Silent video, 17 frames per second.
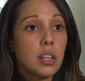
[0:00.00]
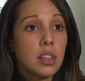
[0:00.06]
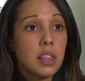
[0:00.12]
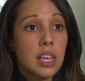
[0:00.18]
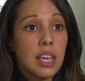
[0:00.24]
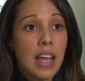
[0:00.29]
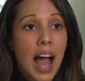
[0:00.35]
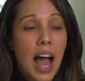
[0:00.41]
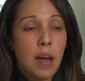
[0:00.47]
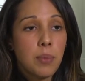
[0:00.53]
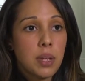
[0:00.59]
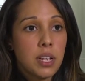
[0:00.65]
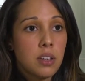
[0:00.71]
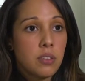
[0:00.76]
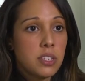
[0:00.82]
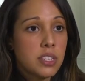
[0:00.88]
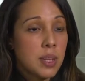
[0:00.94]
the
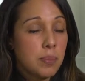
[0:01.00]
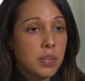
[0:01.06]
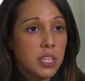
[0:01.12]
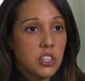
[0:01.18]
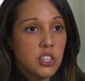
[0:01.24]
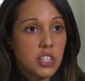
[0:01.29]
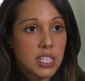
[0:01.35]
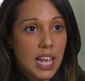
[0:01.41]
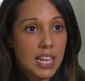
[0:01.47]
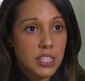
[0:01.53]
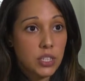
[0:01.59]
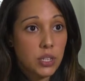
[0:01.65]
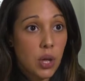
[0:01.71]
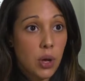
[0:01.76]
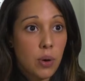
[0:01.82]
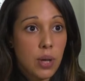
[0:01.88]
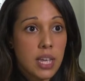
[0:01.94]
admin simply just has
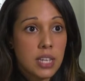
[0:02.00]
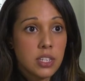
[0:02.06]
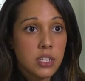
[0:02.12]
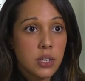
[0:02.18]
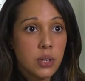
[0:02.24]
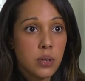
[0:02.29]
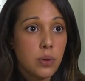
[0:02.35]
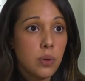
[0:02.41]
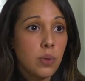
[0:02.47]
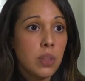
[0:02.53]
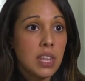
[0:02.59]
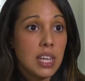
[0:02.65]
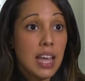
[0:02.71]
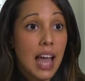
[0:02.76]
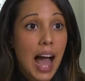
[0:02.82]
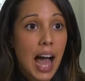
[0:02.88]
to go into the